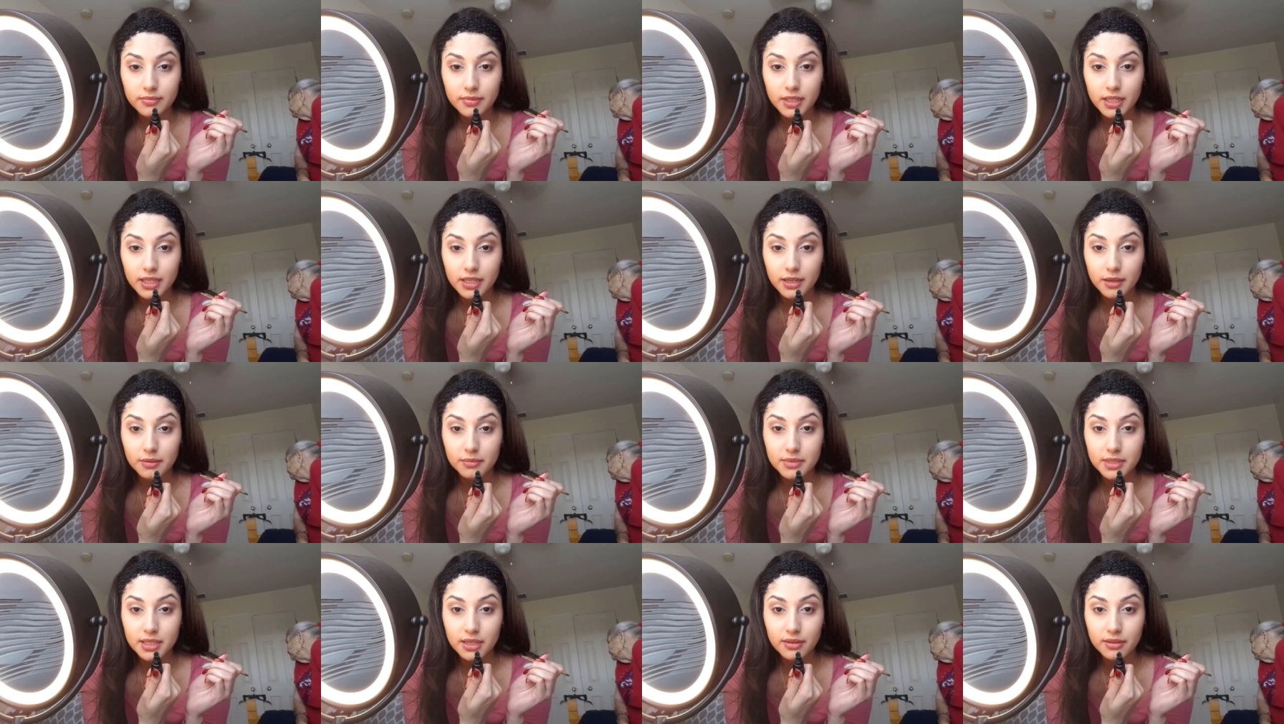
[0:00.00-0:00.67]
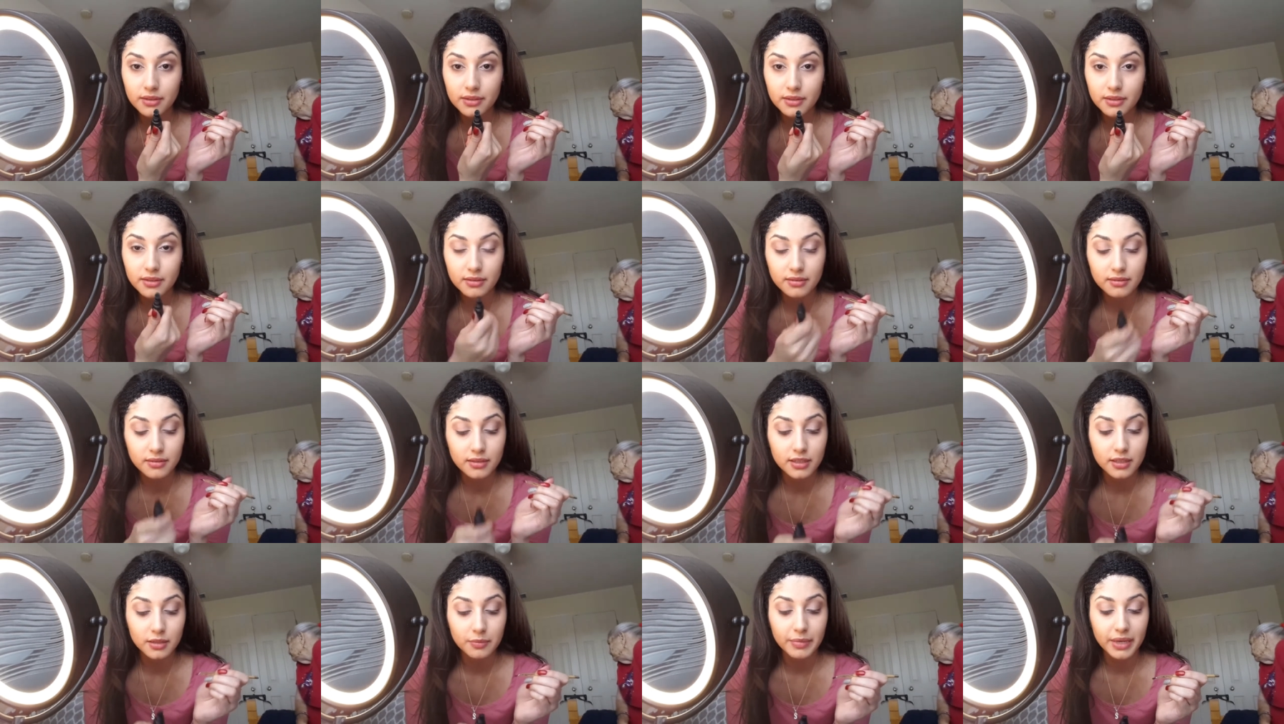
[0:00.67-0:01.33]
it comes out
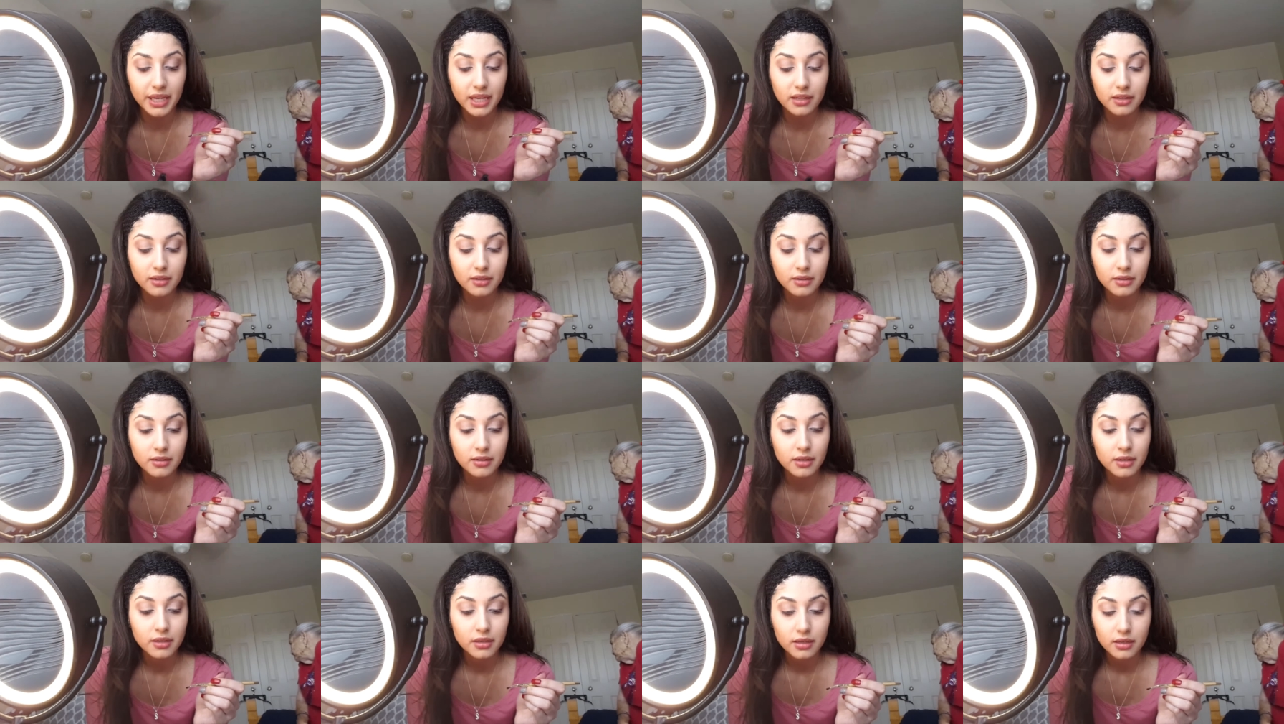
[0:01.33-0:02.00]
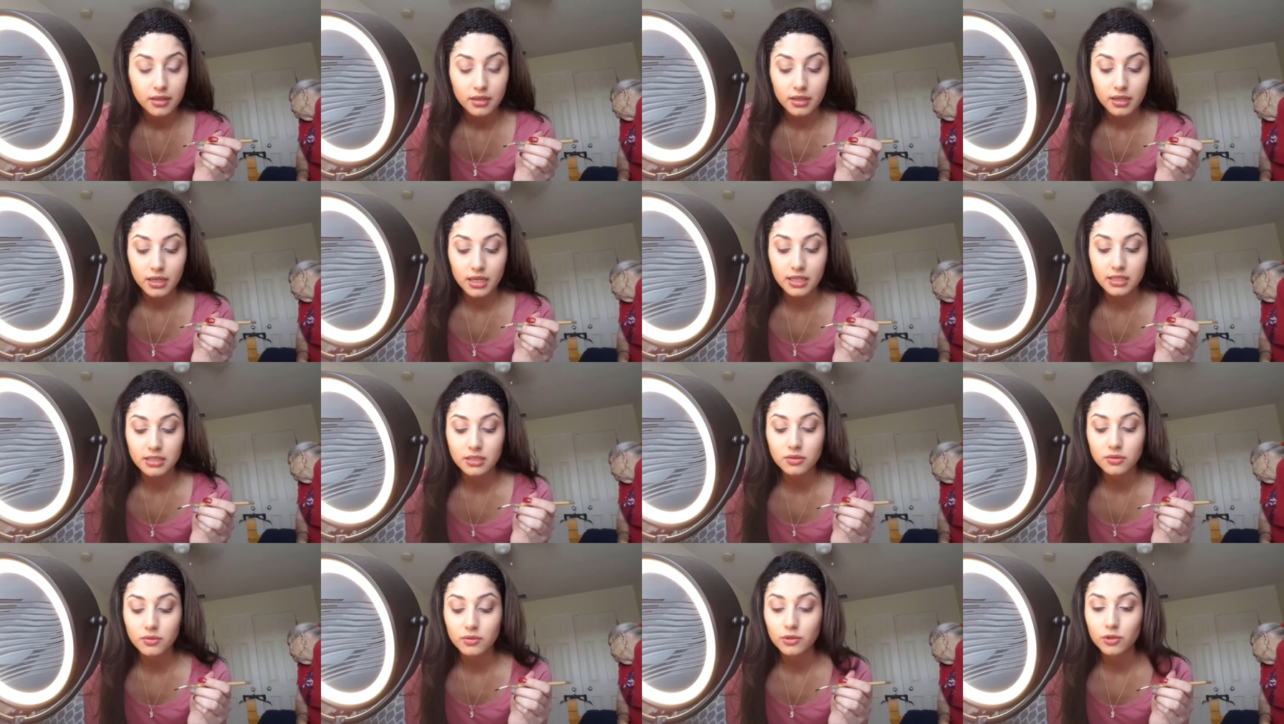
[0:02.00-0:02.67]
on the pan. It has
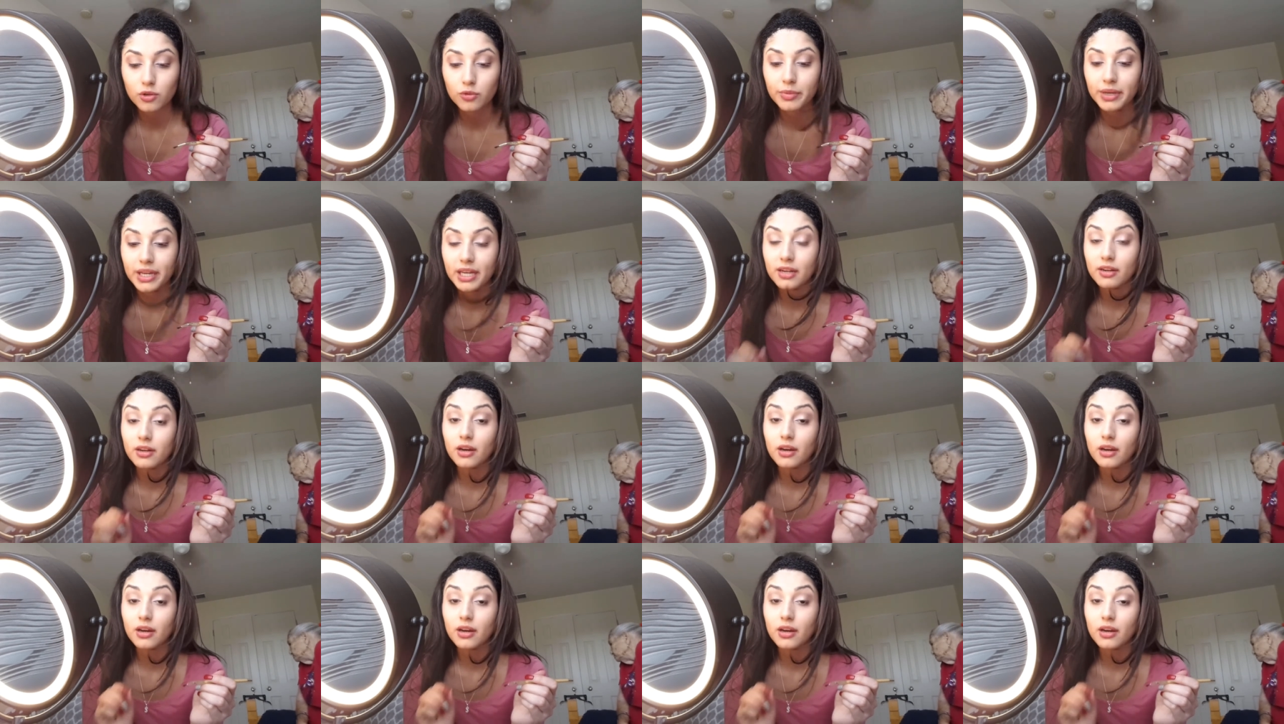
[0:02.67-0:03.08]
its own little pan.